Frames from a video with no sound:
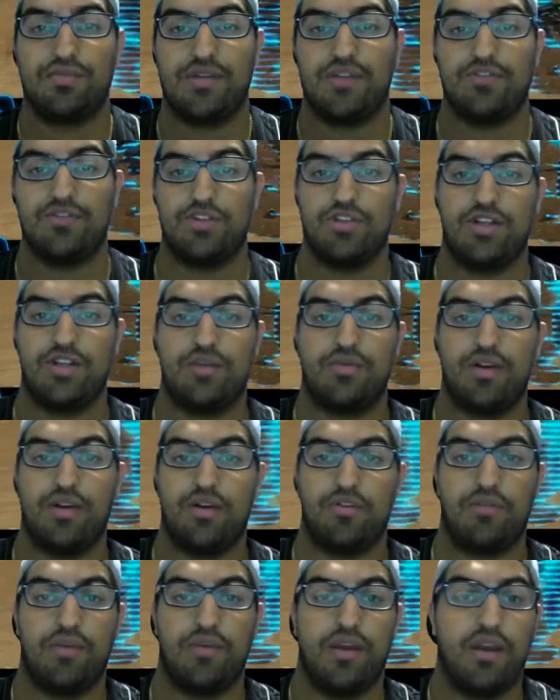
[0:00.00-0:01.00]
I should stop
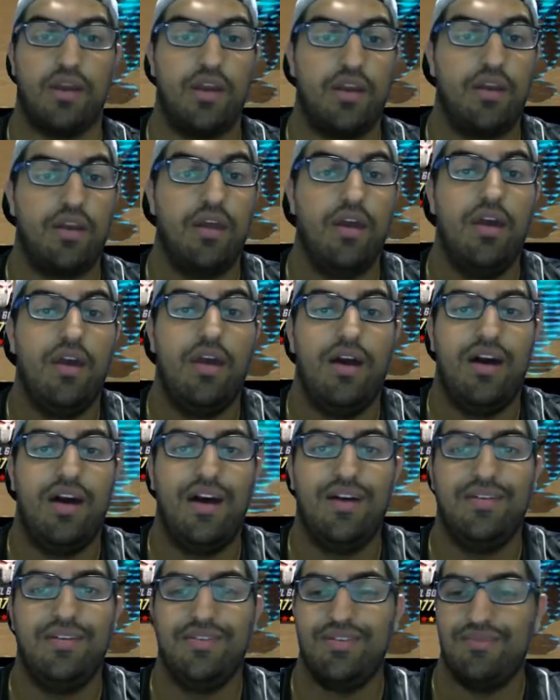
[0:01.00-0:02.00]
talking with
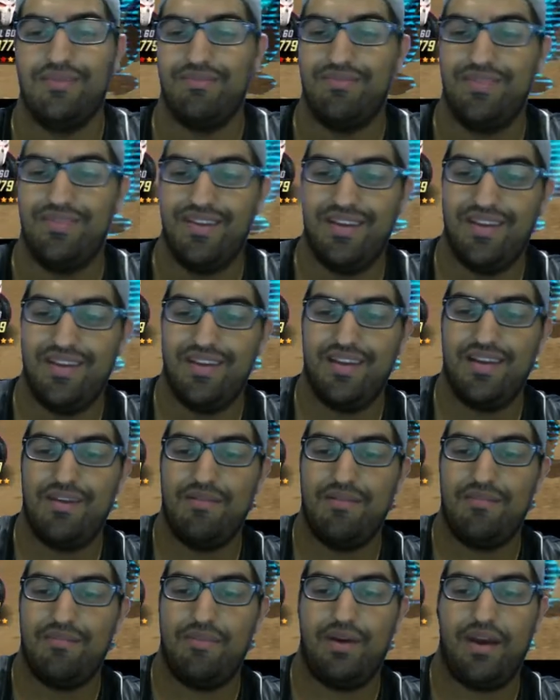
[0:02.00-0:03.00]
my hand.
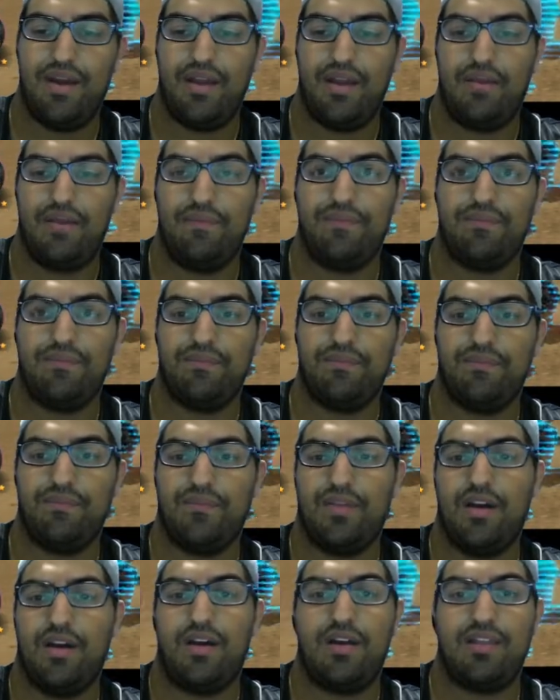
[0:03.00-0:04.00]
But
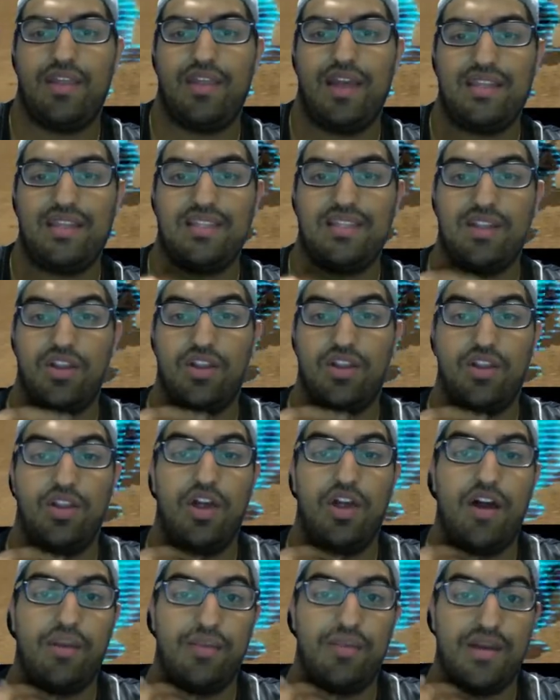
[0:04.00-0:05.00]
that's a
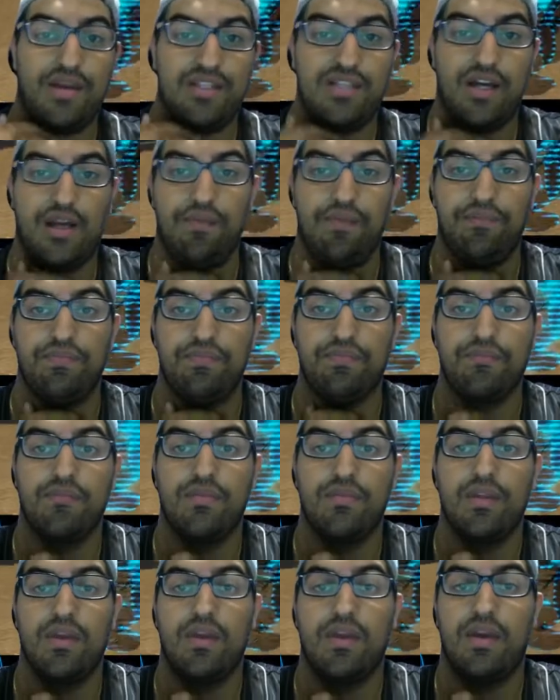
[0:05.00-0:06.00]
lot of my time.
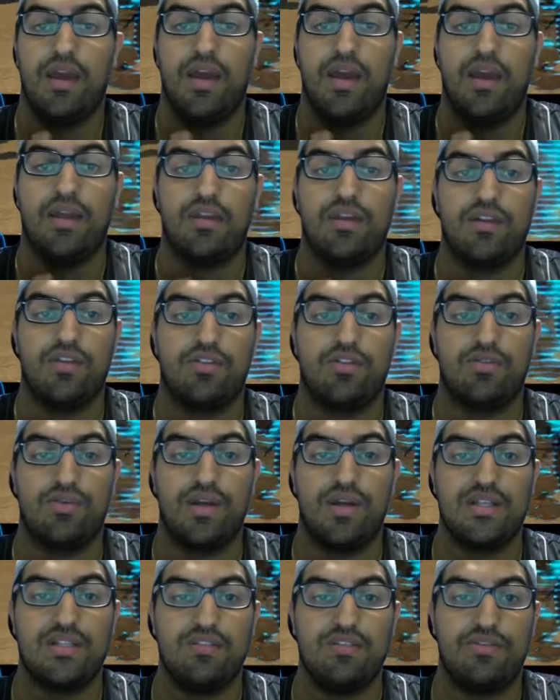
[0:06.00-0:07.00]
And the
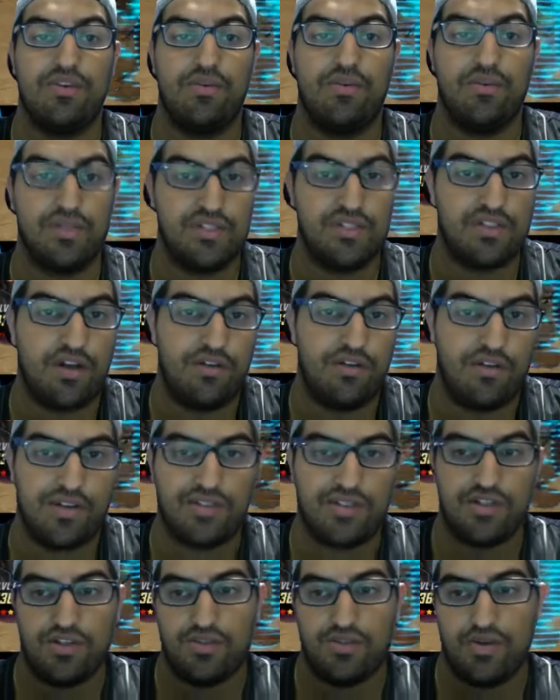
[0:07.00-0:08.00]
rest of it was
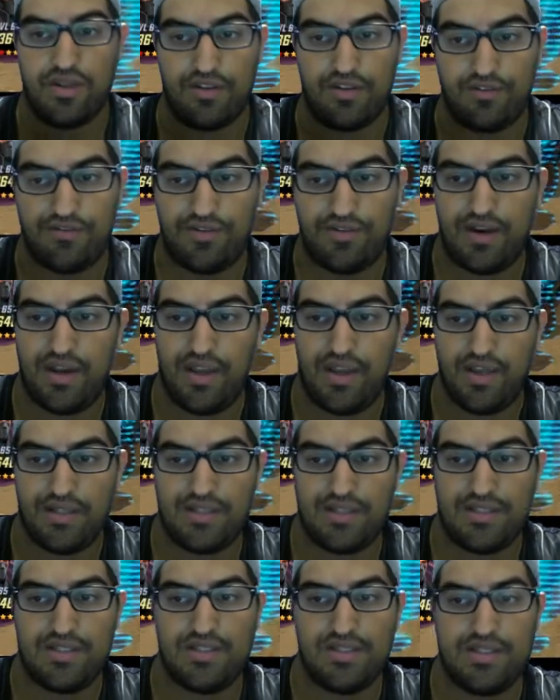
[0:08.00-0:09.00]
obviously doing the
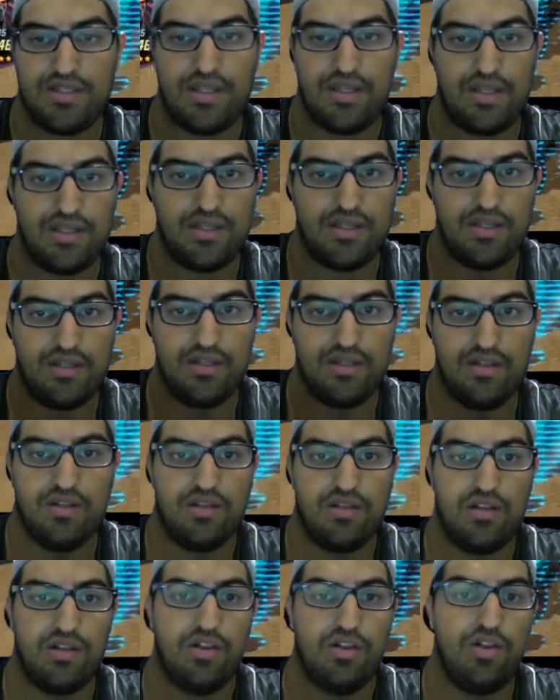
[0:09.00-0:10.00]
fights and
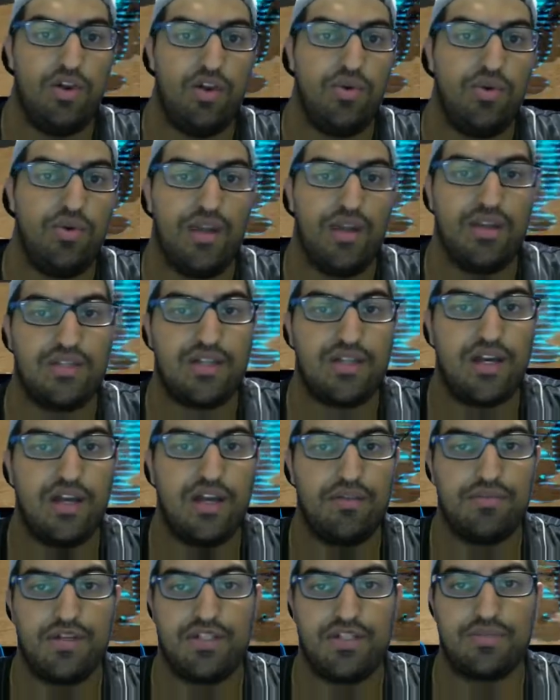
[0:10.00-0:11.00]
loading time
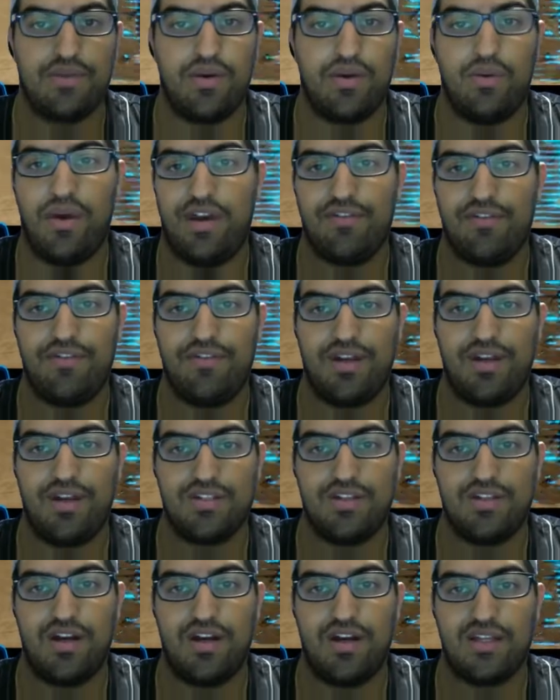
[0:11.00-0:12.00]
because my Wi-Fi is
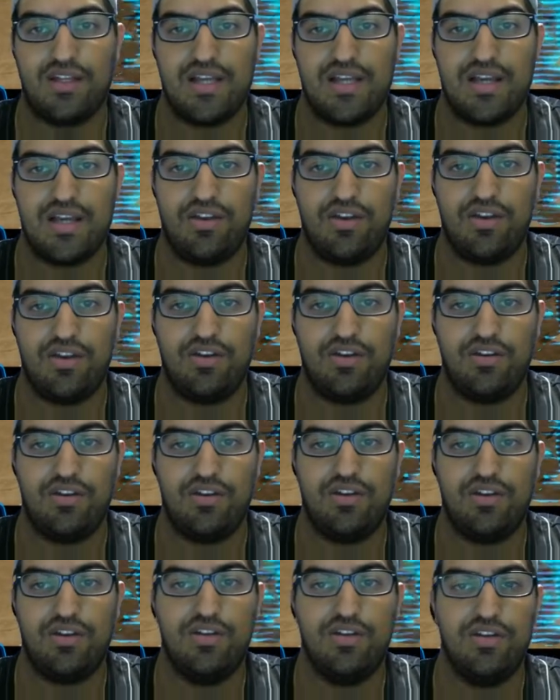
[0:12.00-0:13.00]
not exactly good.
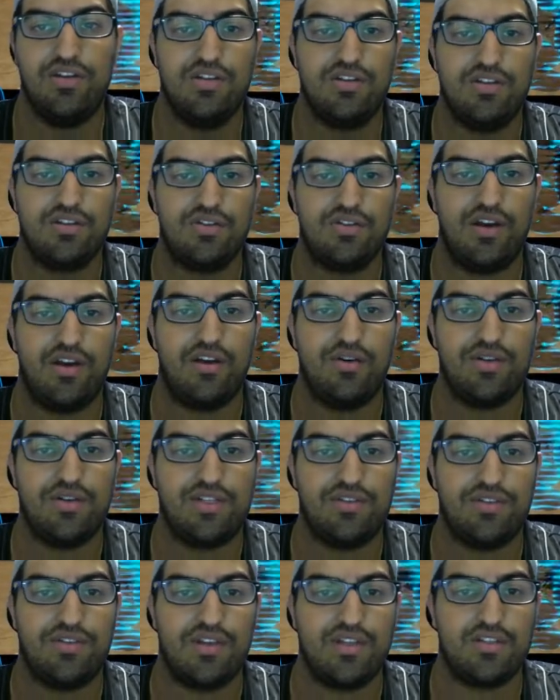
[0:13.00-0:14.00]
So I always have
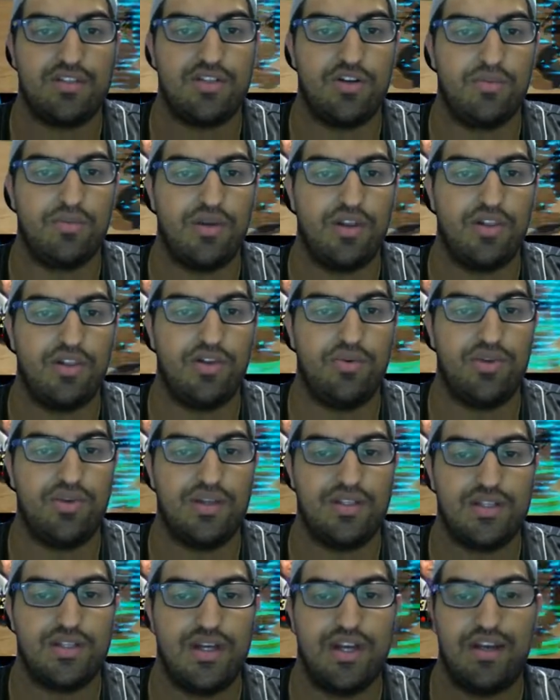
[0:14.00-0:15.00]
to consider my loading
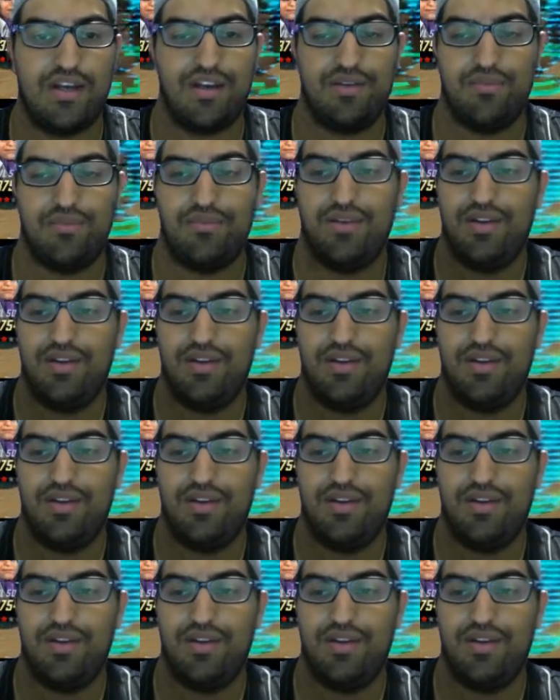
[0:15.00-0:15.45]
time.